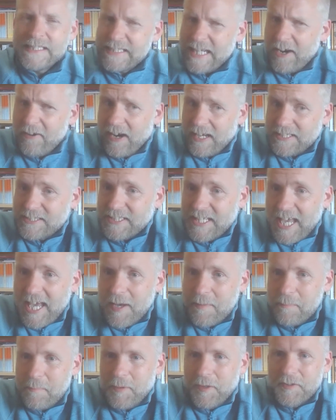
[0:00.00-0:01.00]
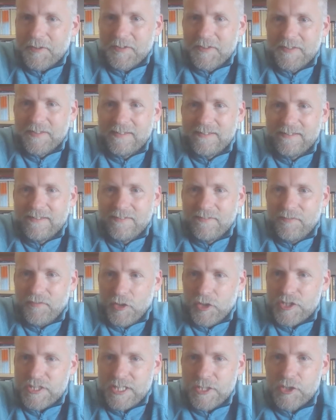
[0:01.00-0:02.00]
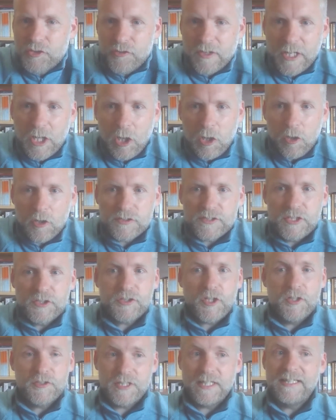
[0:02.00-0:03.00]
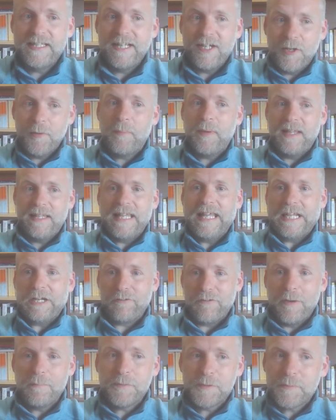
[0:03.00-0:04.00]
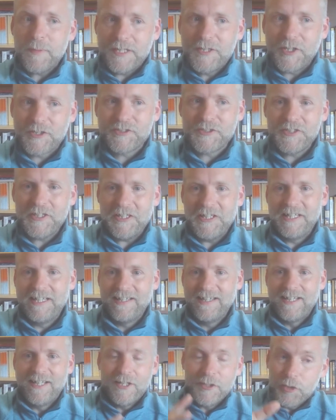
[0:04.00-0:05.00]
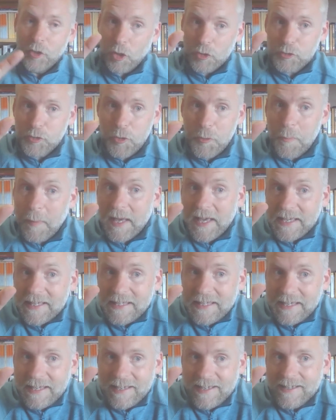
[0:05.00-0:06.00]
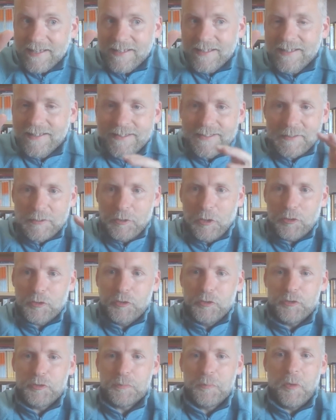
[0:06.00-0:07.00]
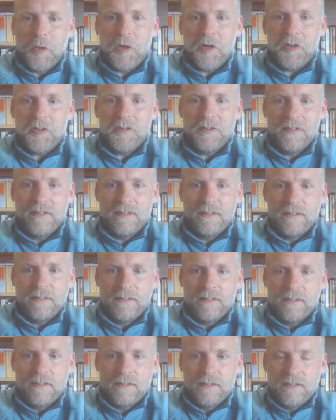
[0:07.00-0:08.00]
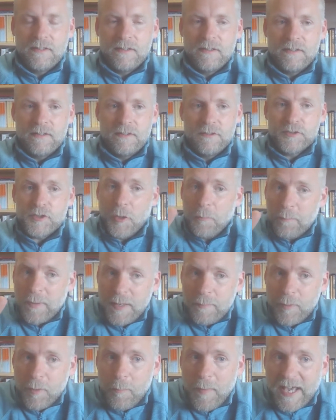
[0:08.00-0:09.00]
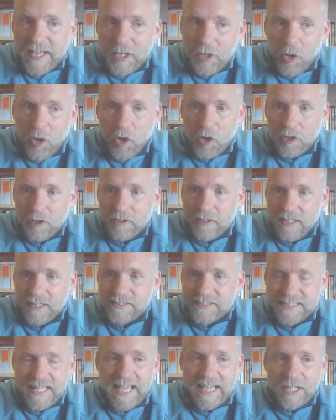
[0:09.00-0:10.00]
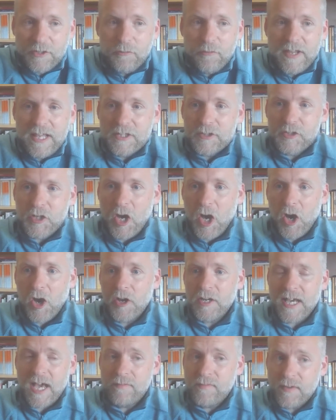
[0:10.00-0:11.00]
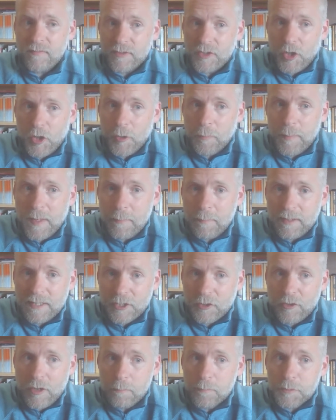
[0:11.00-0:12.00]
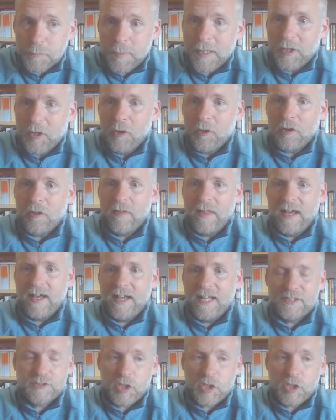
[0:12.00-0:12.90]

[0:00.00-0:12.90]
Dare I say it, but first century Colossae sounds a little bit like Grimsby, doesn't it? Not too big. Not too small. Some people might call it a second-rate town. I've even heard people in Grimsby call it that.